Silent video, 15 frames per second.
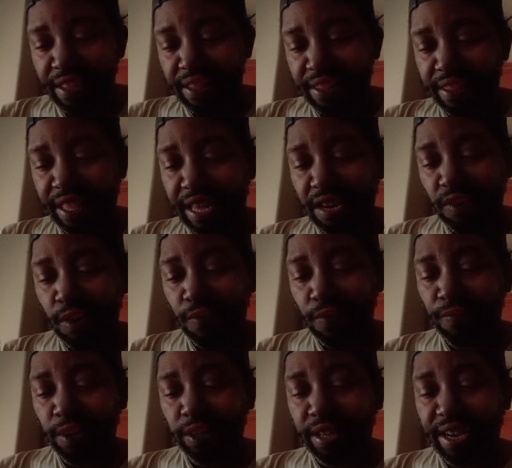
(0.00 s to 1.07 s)
They are
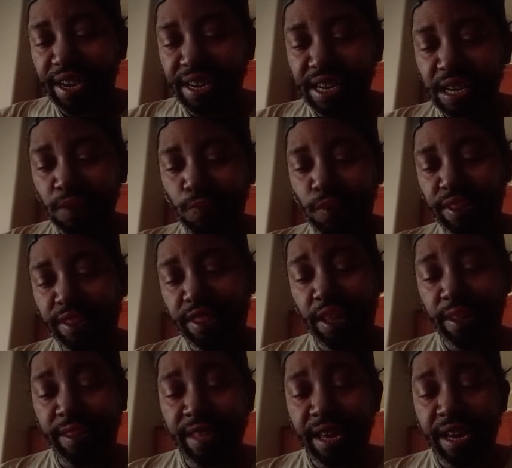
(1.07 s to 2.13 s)
affiliated with
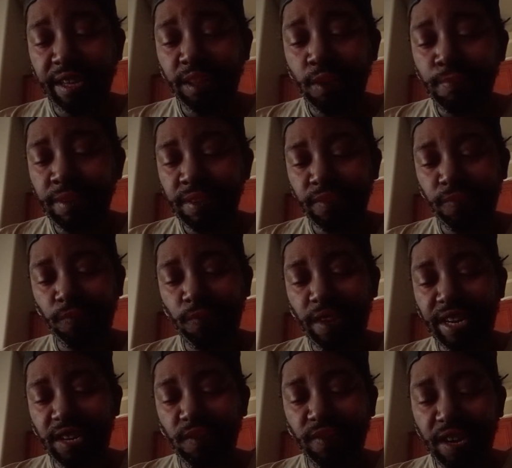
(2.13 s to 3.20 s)
the Salem
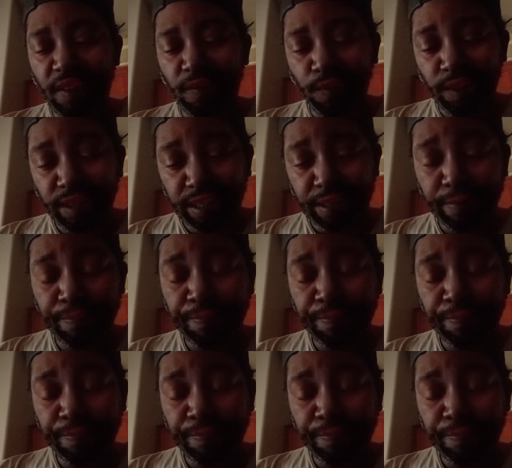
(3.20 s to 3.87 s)
Radio Network.